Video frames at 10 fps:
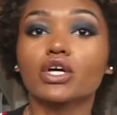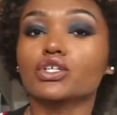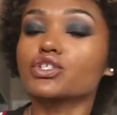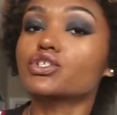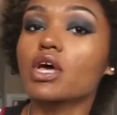
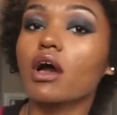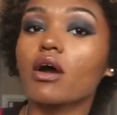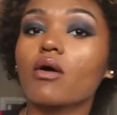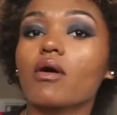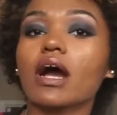
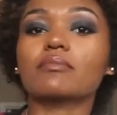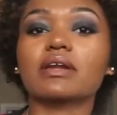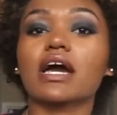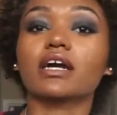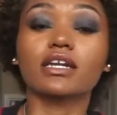So, I'm
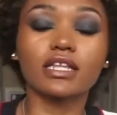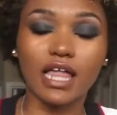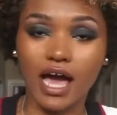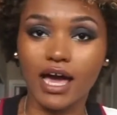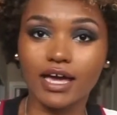not gonna
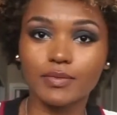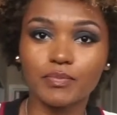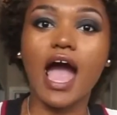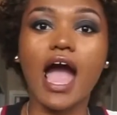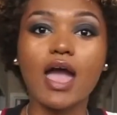lie.
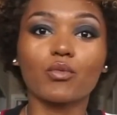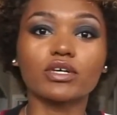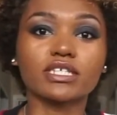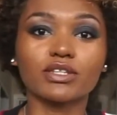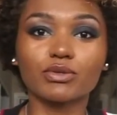I
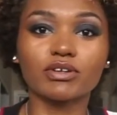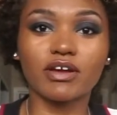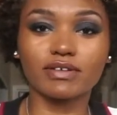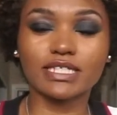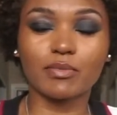was a little
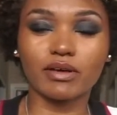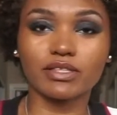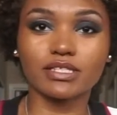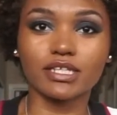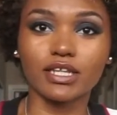nervous about
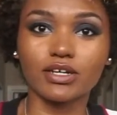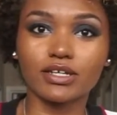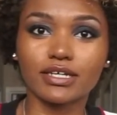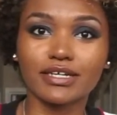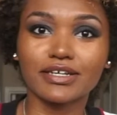this
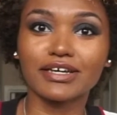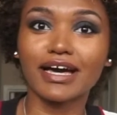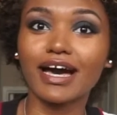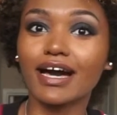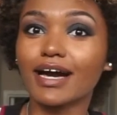look.
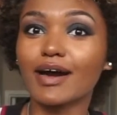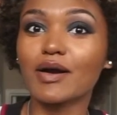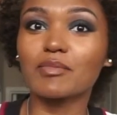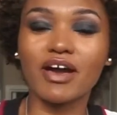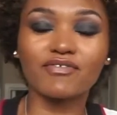
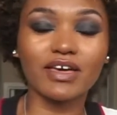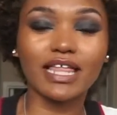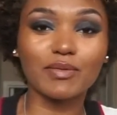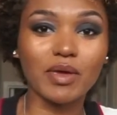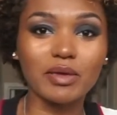Um, I felt
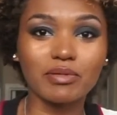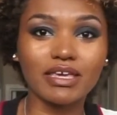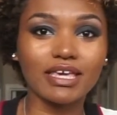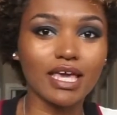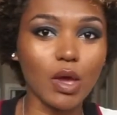like
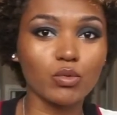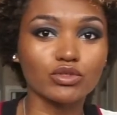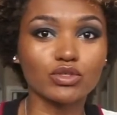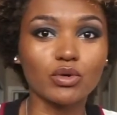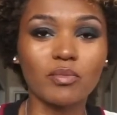maybe it was
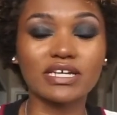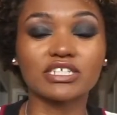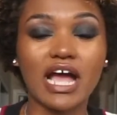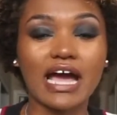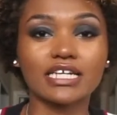too much
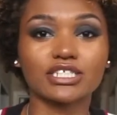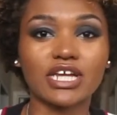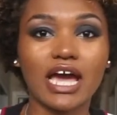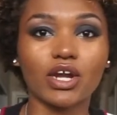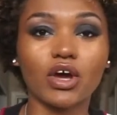
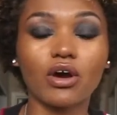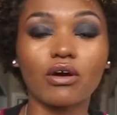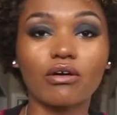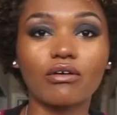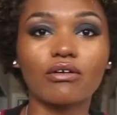
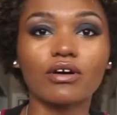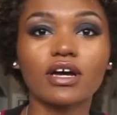eyeshadow,